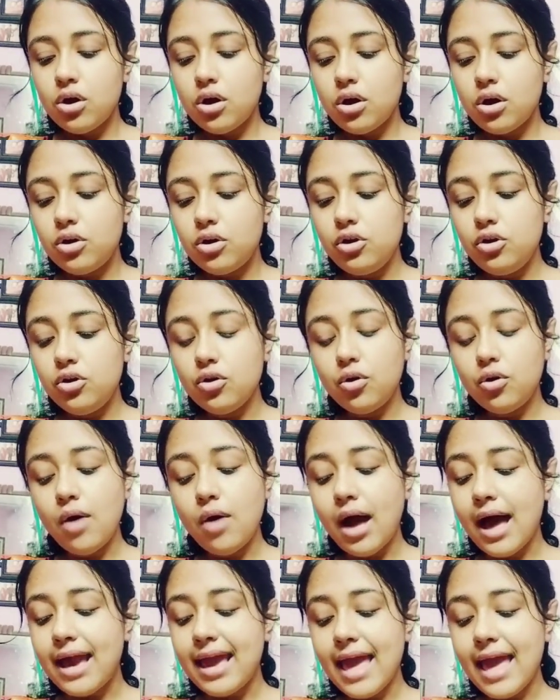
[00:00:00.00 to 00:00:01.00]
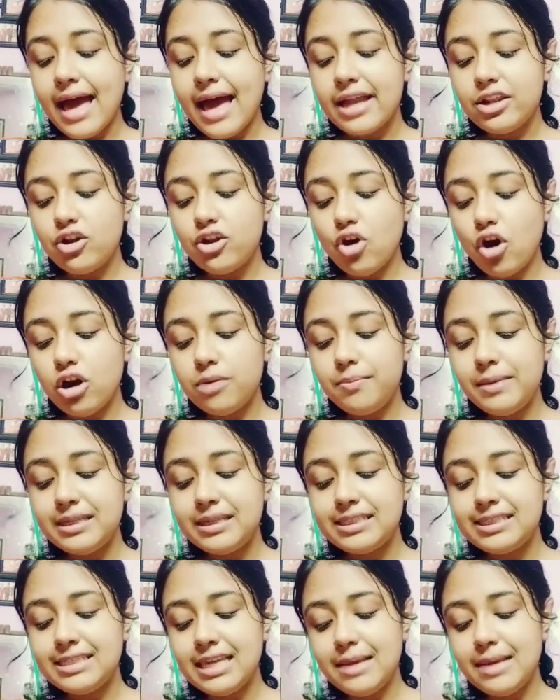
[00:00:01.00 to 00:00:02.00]
No, I had not
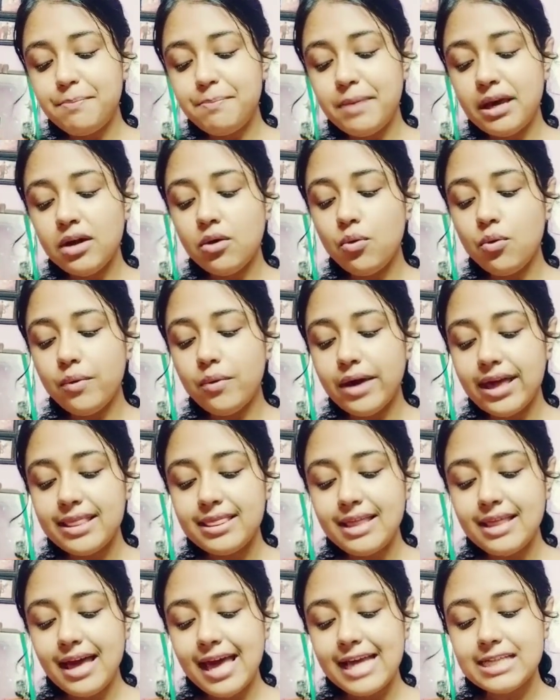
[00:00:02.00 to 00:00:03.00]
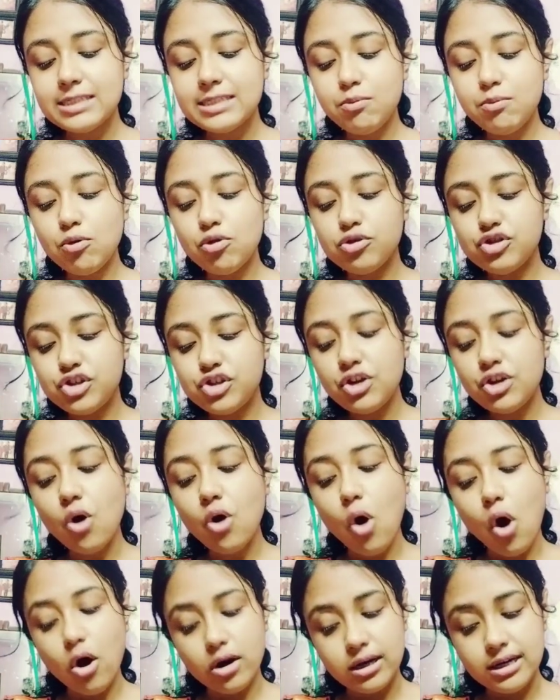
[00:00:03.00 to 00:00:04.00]
been sleeping when the explosion
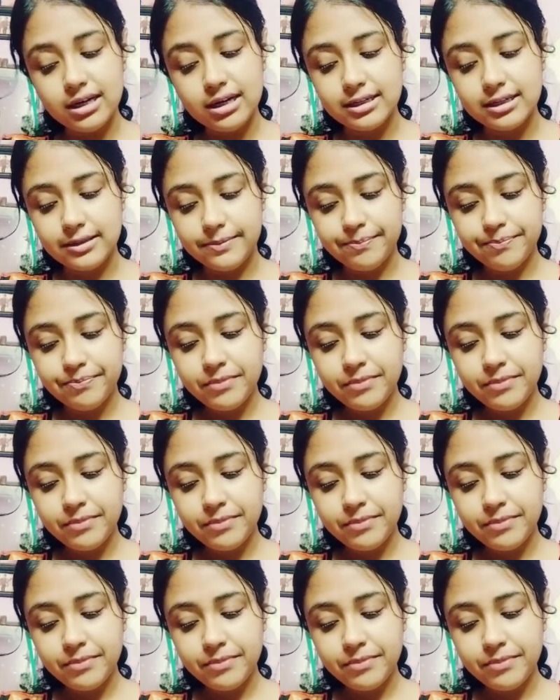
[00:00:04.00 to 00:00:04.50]
occurred.